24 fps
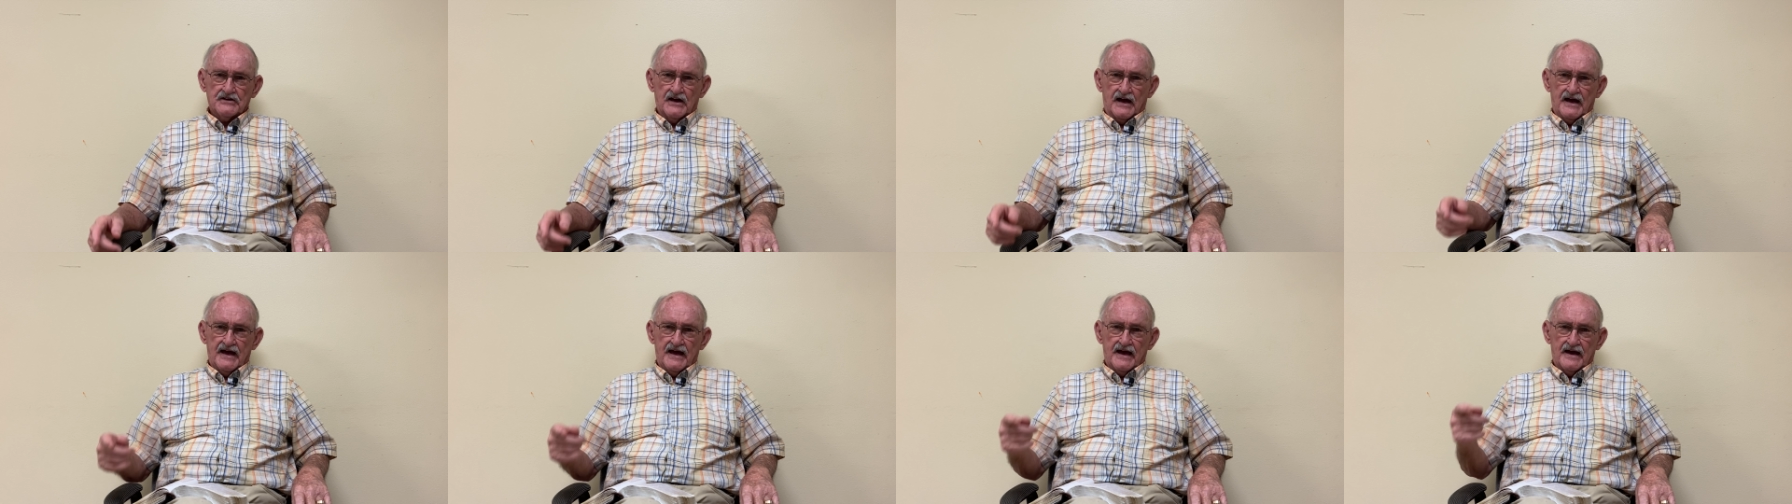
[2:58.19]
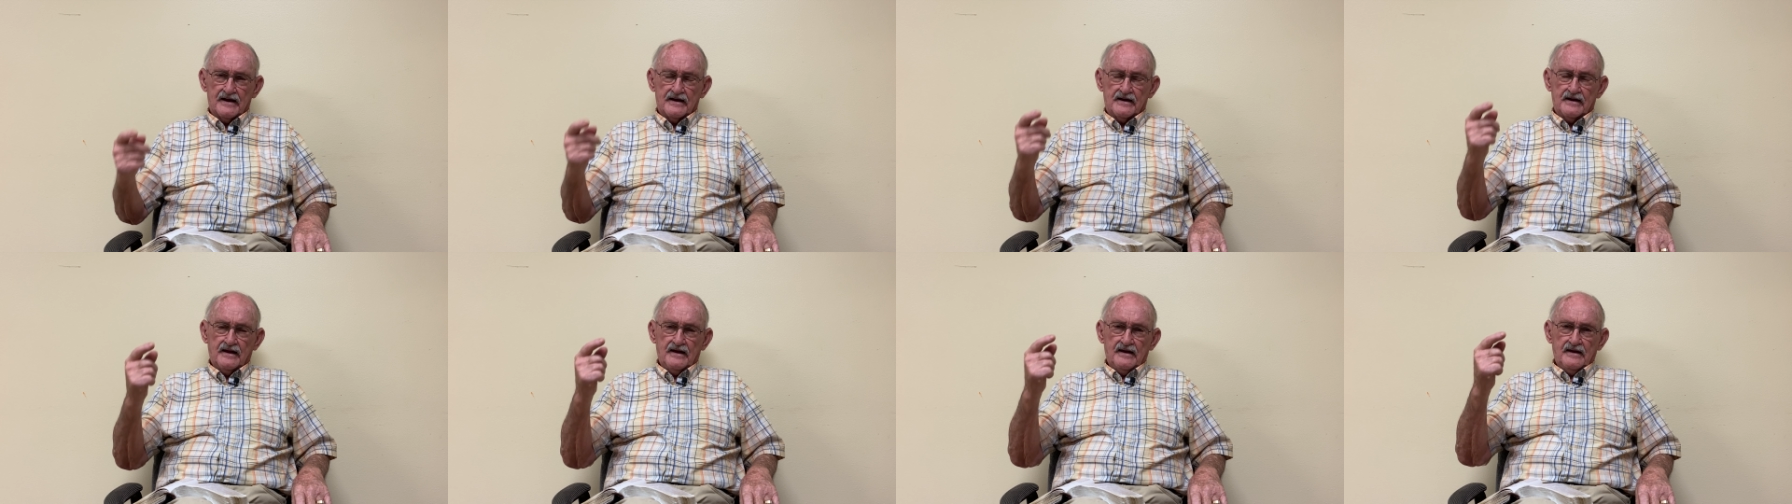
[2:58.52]
I
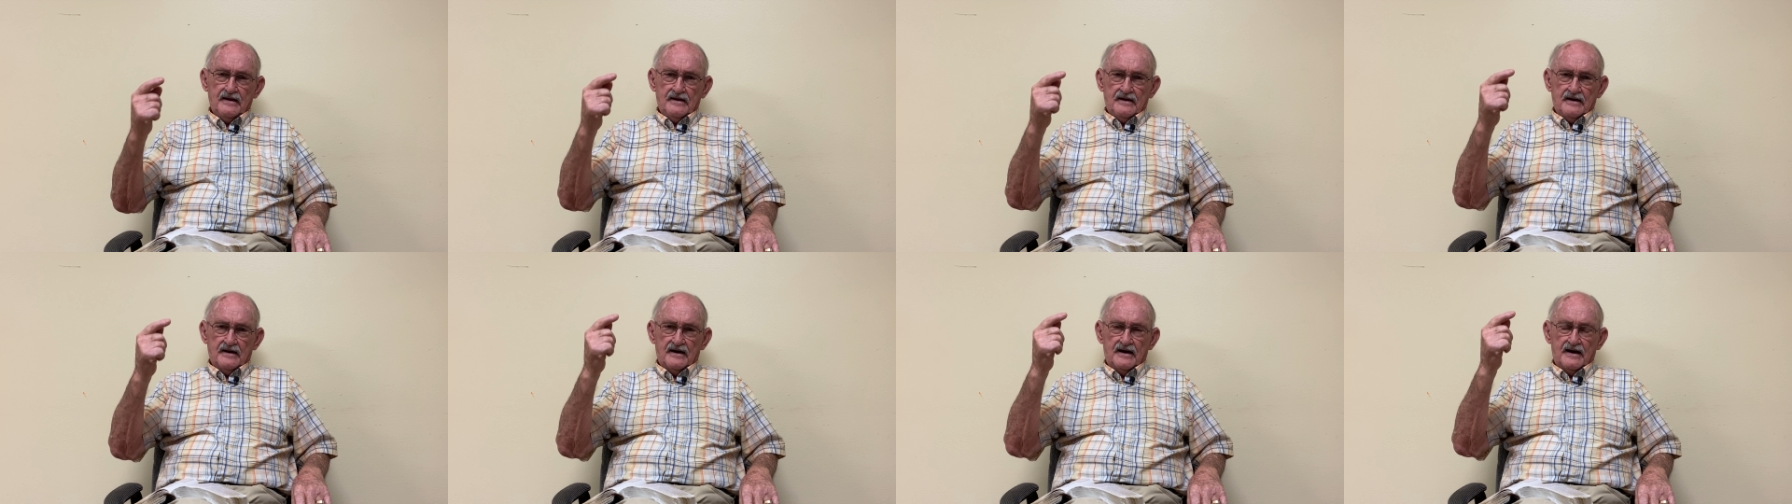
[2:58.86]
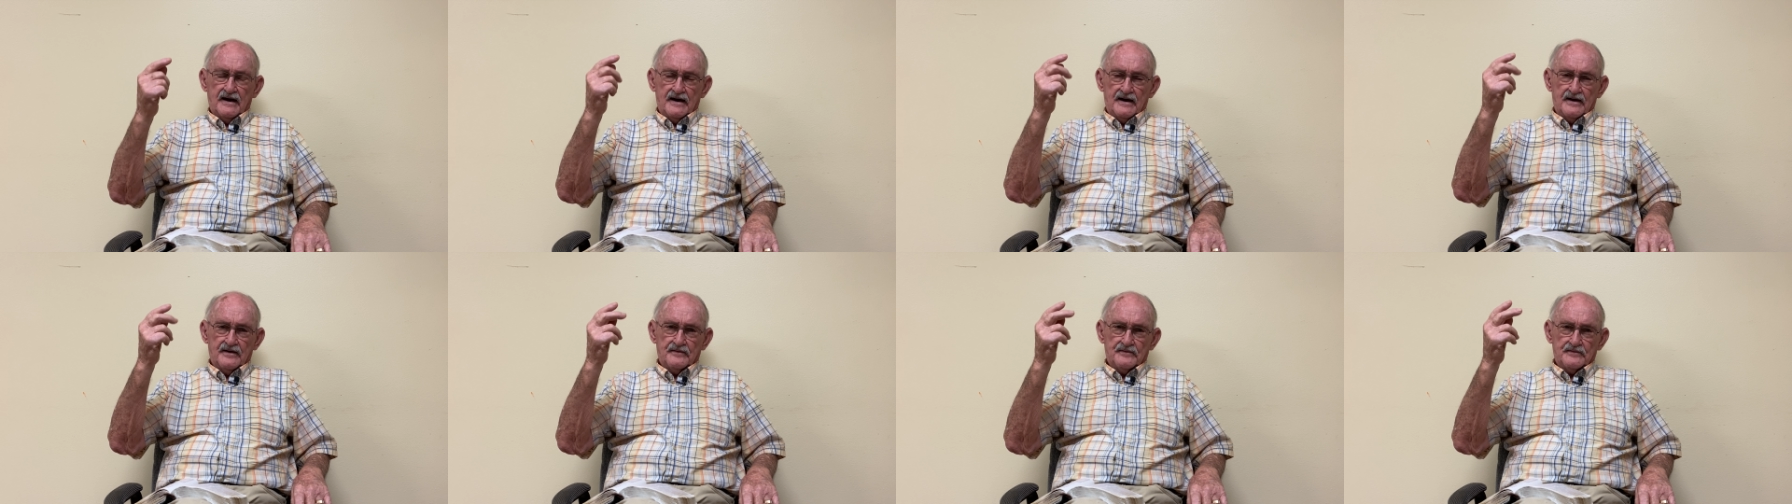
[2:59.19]
had
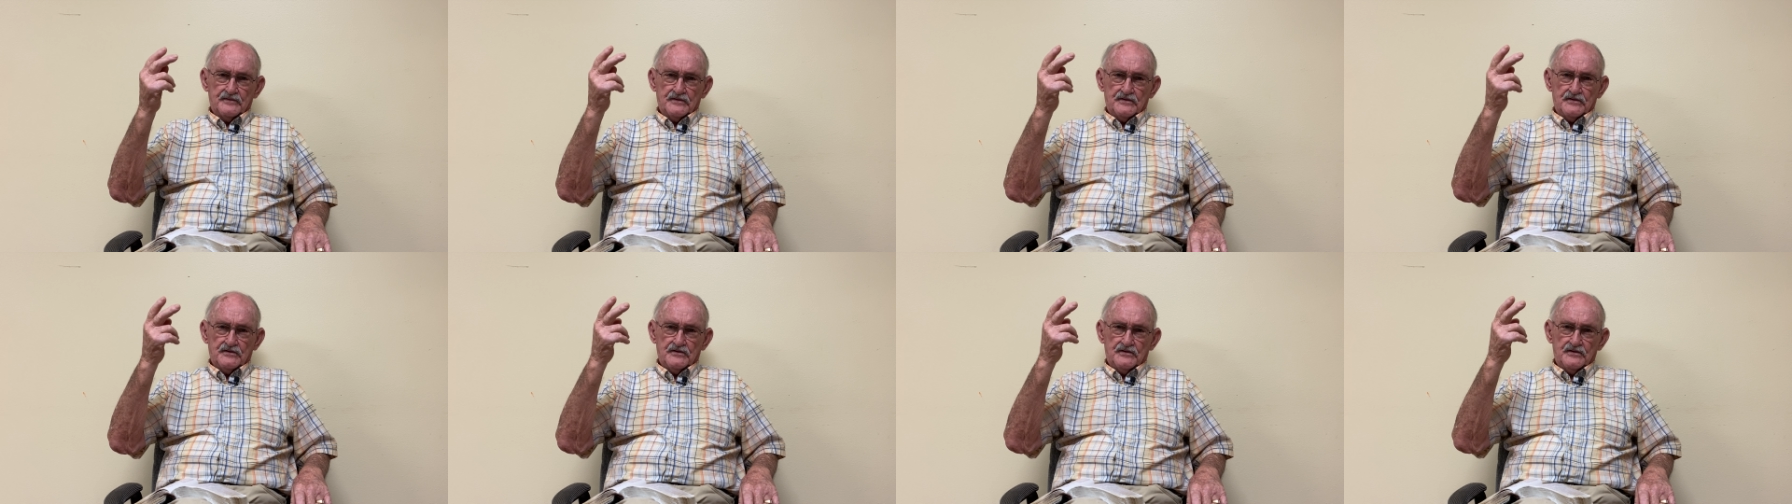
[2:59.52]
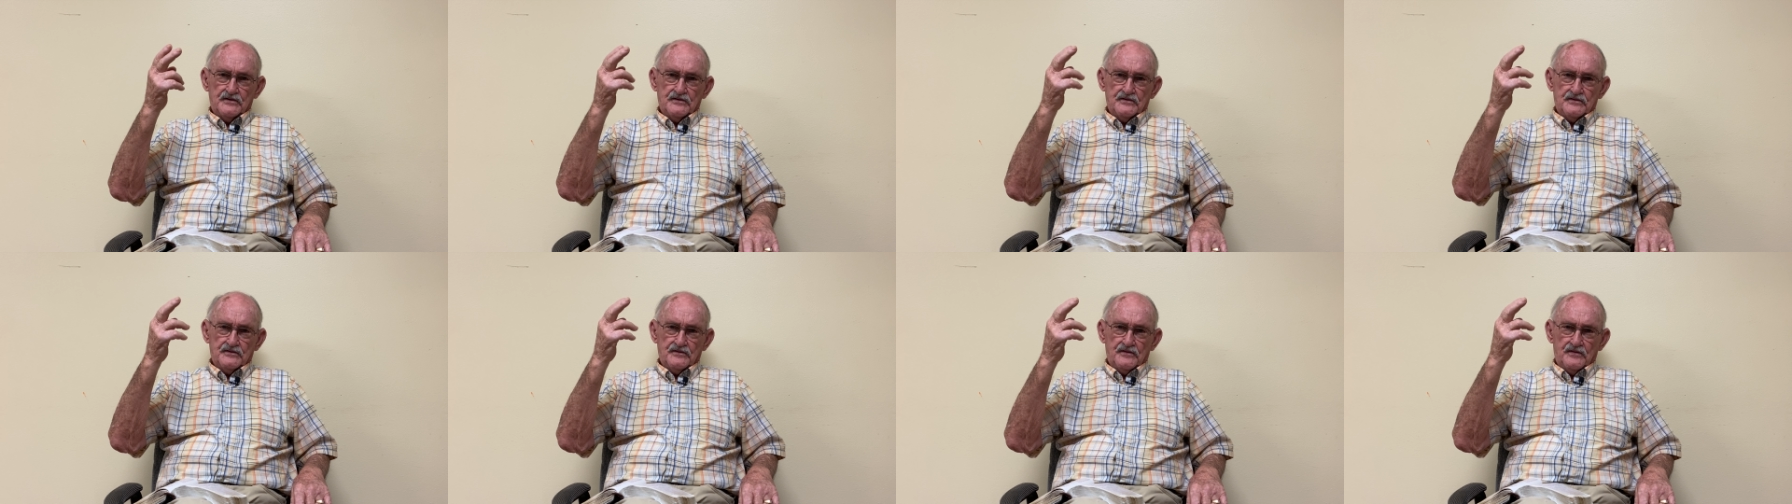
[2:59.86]
uh,
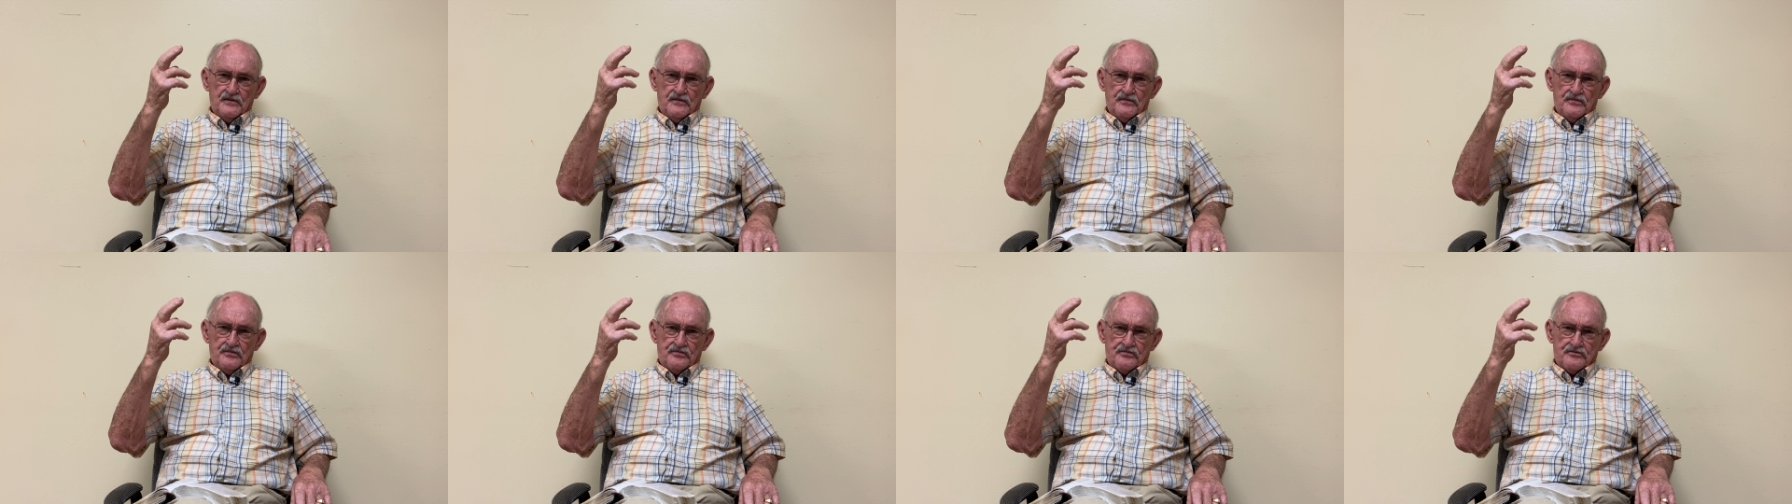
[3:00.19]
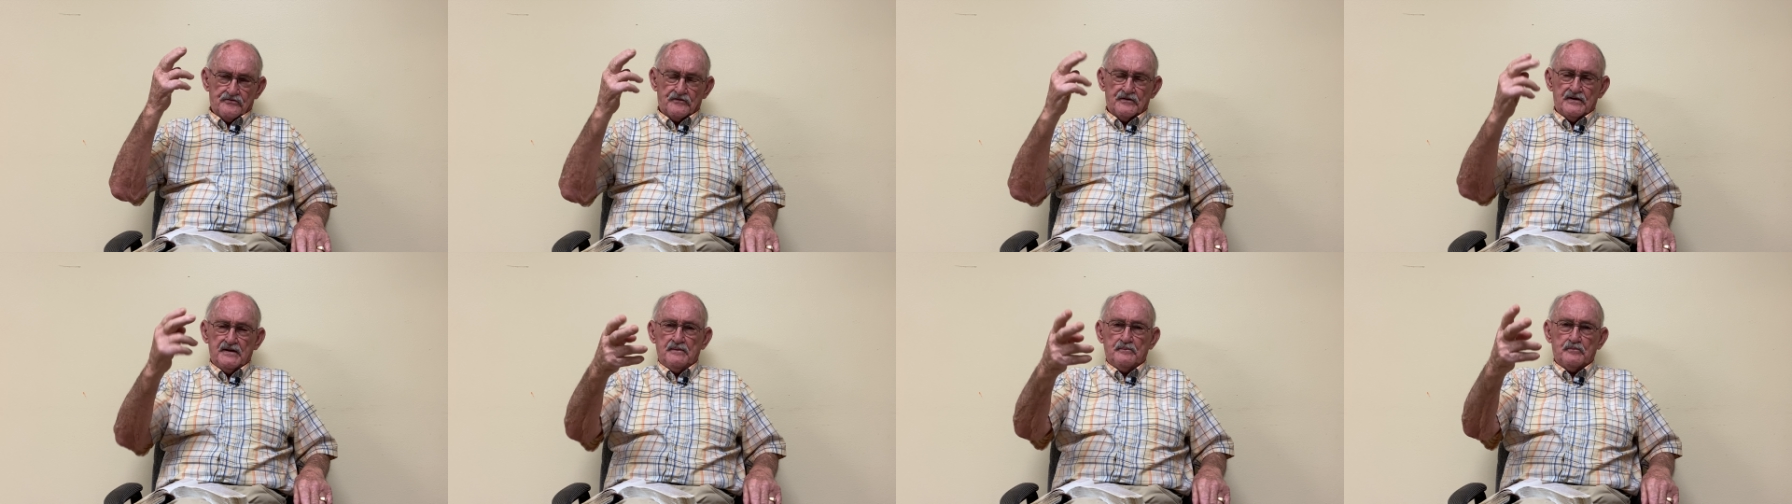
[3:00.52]

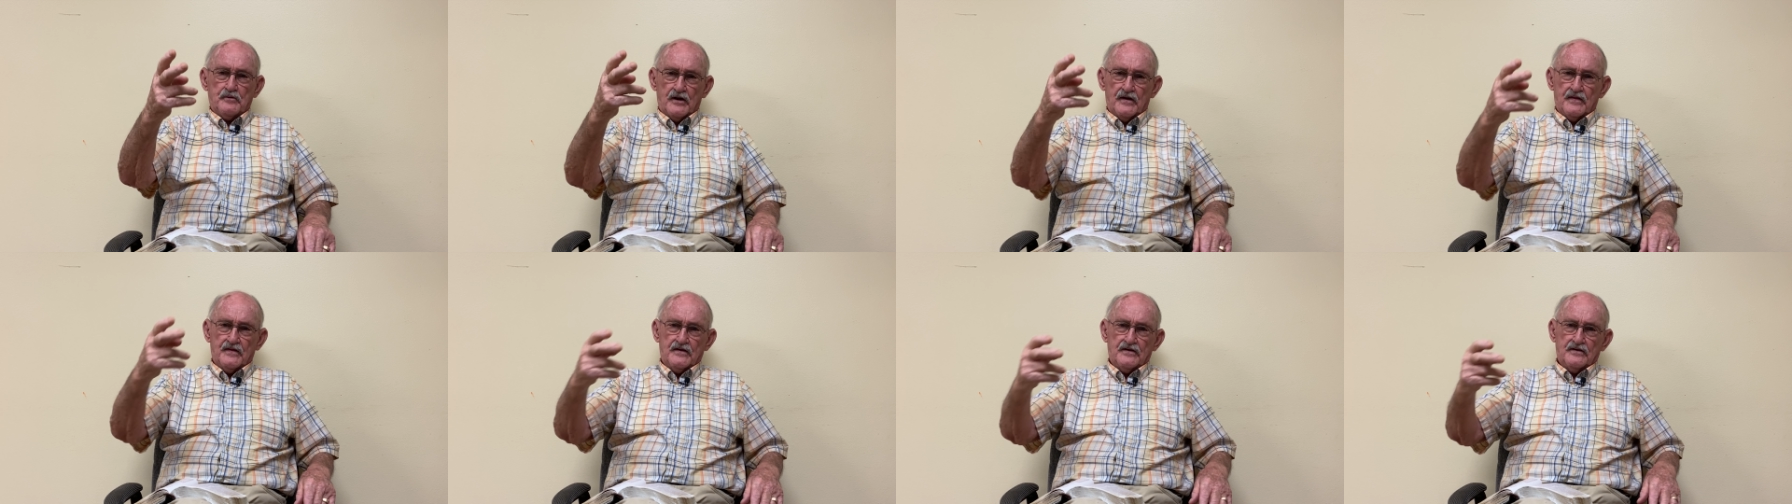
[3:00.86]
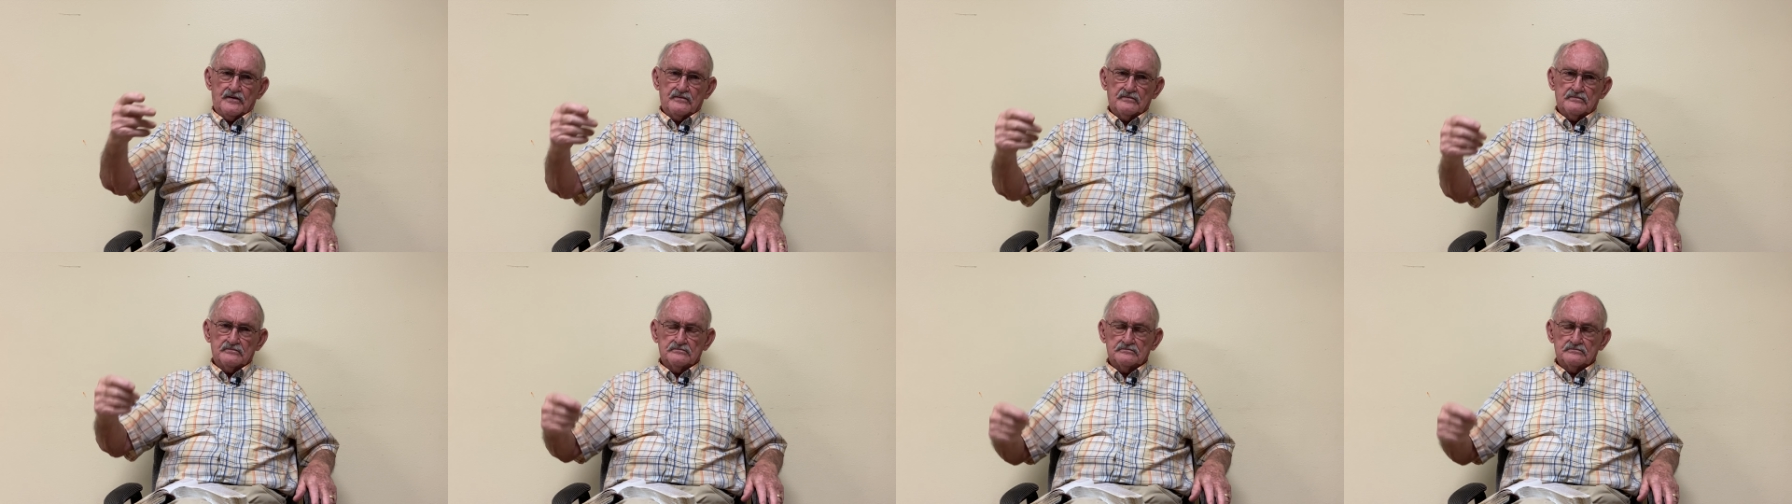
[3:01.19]
three brother.